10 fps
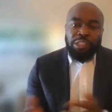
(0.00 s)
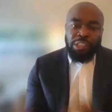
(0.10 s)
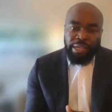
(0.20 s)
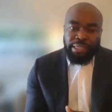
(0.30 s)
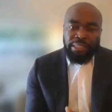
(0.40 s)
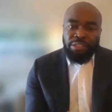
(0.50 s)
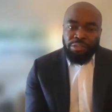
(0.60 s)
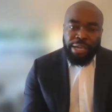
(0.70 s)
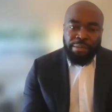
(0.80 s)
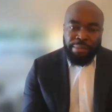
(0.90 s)
target to the
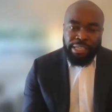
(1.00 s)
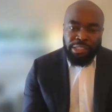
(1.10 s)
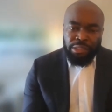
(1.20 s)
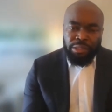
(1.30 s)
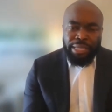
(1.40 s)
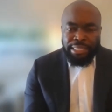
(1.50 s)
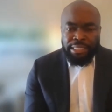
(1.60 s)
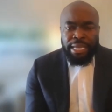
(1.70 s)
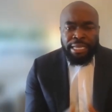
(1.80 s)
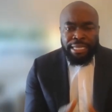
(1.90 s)
right patient. So that's
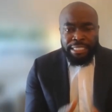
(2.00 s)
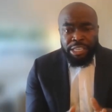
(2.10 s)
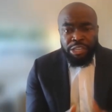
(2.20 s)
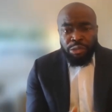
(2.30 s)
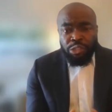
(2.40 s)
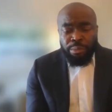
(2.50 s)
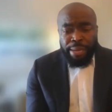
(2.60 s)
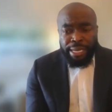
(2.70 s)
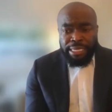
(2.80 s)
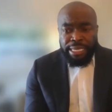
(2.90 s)
that's a huge
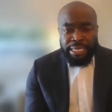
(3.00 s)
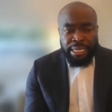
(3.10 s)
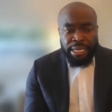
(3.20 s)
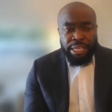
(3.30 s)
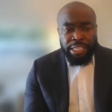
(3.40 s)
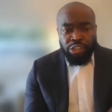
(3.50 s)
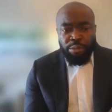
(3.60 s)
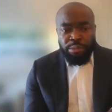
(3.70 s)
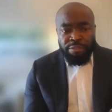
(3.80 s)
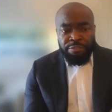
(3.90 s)
unmet need in
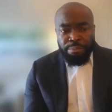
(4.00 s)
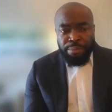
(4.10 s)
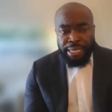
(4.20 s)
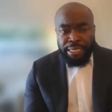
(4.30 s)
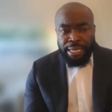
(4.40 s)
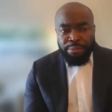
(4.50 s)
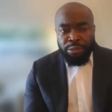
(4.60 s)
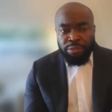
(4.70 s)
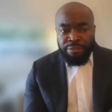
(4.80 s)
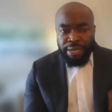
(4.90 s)
terms of being able
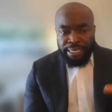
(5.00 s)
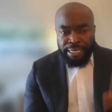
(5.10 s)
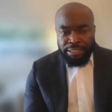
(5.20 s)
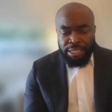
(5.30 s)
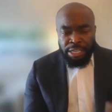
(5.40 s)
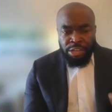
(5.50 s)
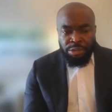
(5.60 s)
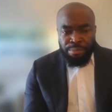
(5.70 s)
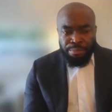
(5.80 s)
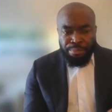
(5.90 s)
to find that
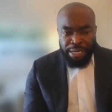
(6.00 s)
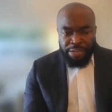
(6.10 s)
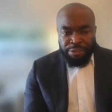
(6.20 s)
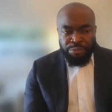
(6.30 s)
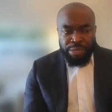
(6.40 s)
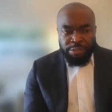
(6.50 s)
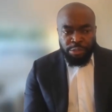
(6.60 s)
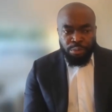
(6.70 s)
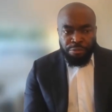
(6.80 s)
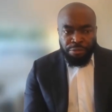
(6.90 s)
benefit risk
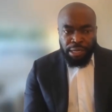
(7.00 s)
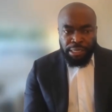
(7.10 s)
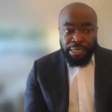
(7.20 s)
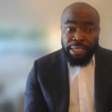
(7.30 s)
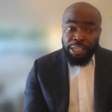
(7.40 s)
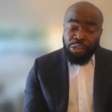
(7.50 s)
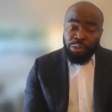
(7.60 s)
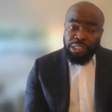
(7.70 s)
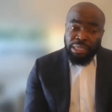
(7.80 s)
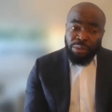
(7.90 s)
profile. Another
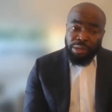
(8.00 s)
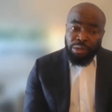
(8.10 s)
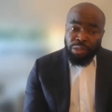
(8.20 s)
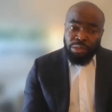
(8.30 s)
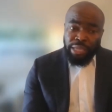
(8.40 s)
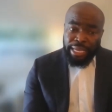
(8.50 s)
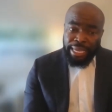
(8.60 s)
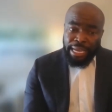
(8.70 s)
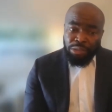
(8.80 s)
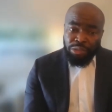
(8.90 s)
huge thing that we also
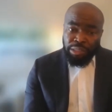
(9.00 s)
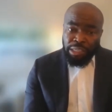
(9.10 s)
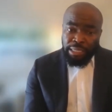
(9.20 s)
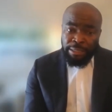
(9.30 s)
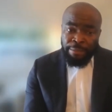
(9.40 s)
encounter a lot